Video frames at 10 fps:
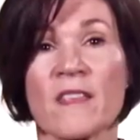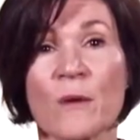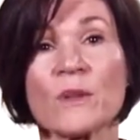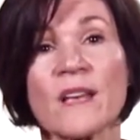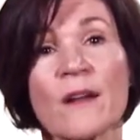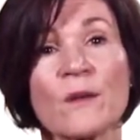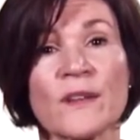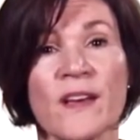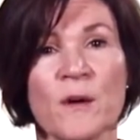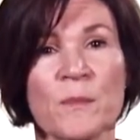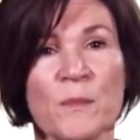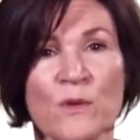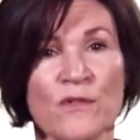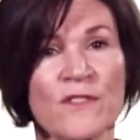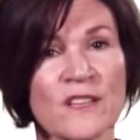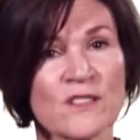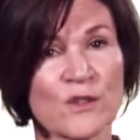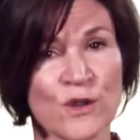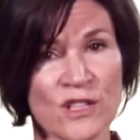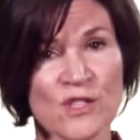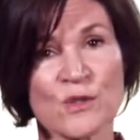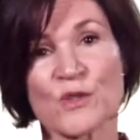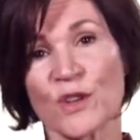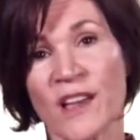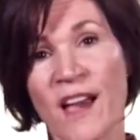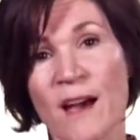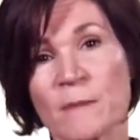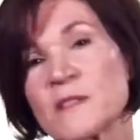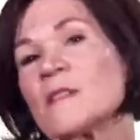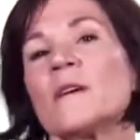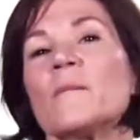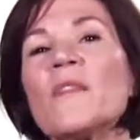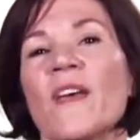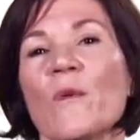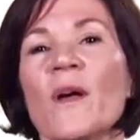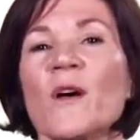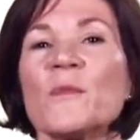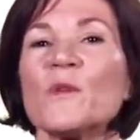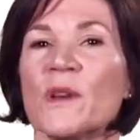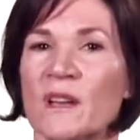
They will not only help you fix your issues or gaps, but they will help you